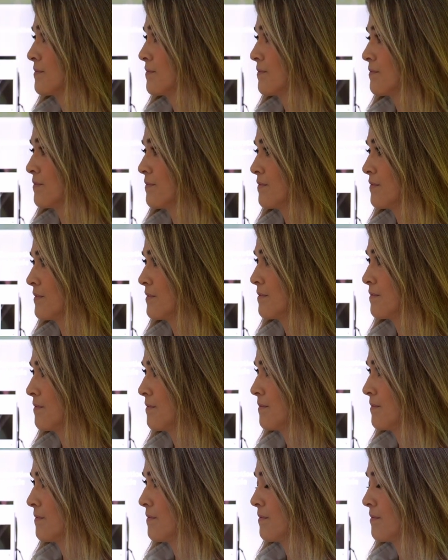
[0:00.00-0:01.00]

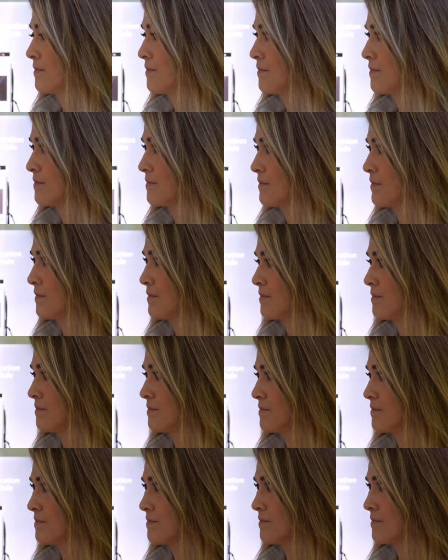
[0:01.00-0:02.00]

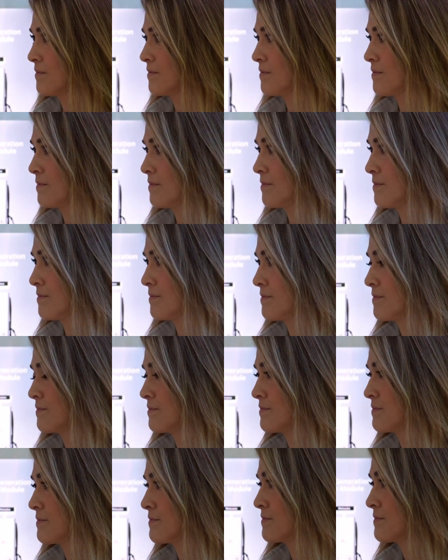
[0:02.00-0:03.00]

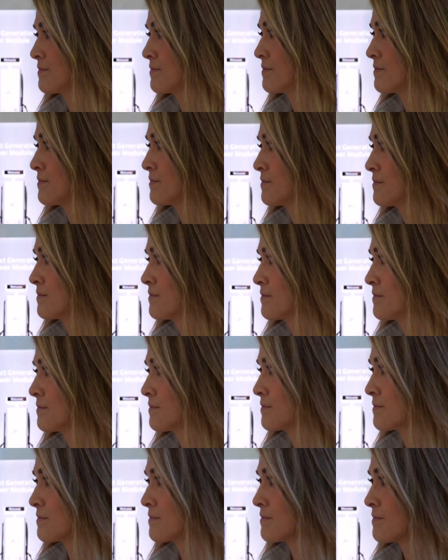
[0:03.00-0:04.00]

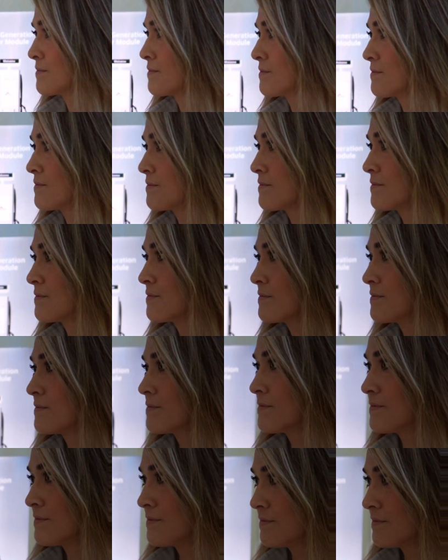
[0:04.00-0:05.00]

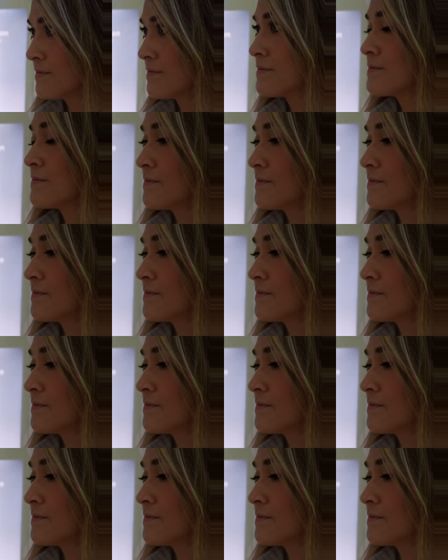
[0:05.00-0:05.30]
(not speaking)